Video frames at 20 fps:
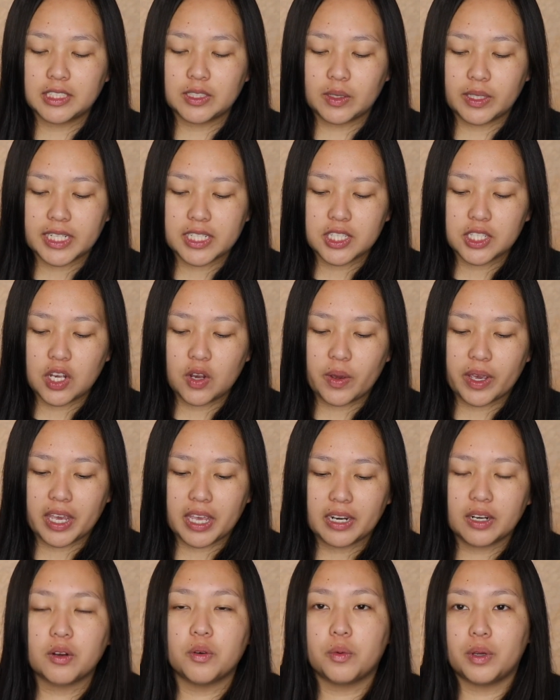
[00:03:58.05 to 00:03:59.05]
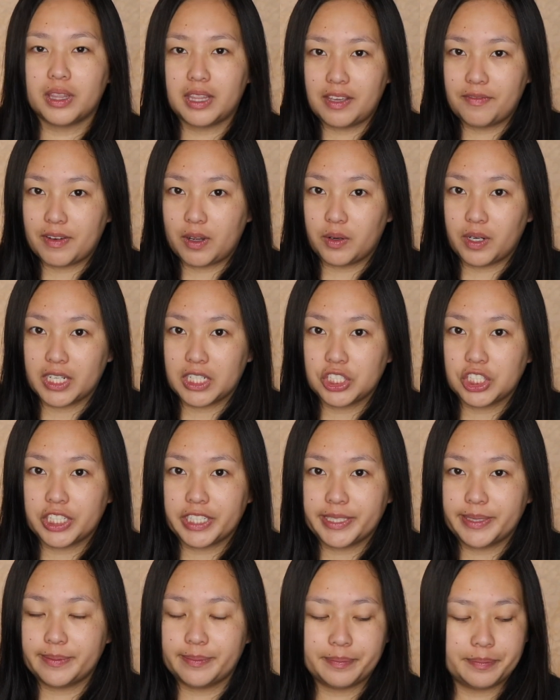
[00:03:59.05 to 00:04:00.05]
So let's go in with the
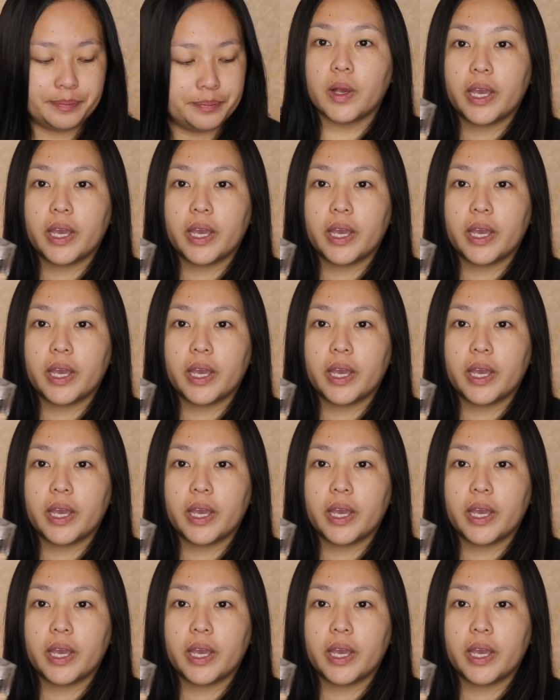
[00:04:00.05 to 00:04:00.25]
foundation.